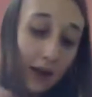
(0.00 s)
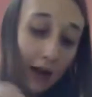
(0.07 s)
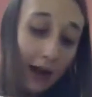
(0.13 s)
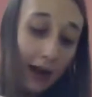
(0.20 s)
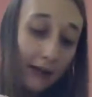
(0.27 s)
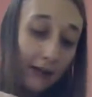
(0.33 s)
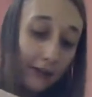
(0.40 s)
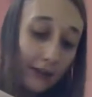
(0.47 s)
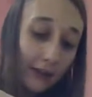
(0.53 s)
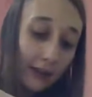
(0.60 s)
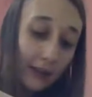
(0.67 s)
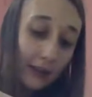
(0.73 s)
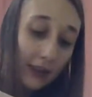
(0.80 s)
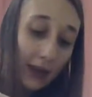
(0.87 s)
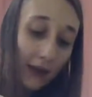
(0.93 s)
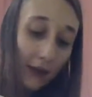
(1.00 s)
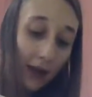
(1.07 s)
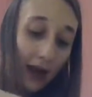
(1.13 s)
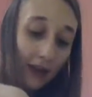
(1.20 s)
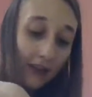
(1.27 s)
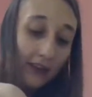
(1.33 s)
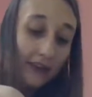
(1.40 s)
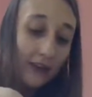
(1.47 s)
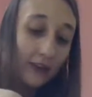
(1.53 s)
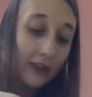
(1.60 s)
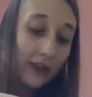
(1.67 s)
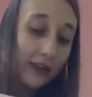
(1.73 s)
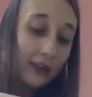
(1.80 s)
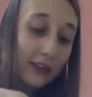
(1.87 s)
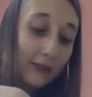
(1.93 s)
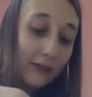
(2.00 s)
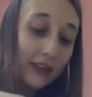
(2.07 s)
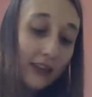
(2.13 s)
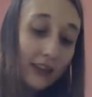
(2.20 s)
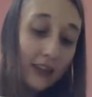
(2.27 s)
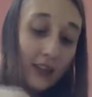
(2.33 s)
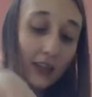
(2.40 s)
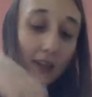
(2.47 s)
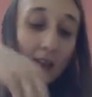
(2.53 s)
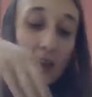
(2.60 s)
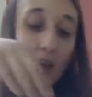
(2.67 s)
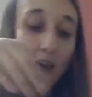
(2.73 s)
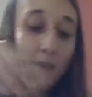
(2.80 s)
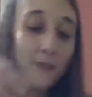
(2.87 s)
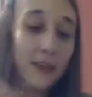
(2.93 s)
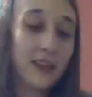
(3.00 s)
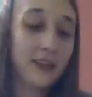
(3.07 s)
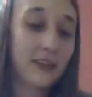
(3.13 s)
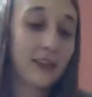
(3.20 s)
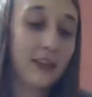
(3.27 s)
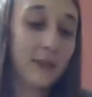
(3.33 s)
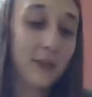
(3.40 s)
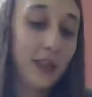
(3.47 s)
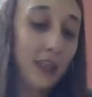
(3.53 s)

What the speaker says: I don't really know how this terrarium's going to turn out, but it's going to be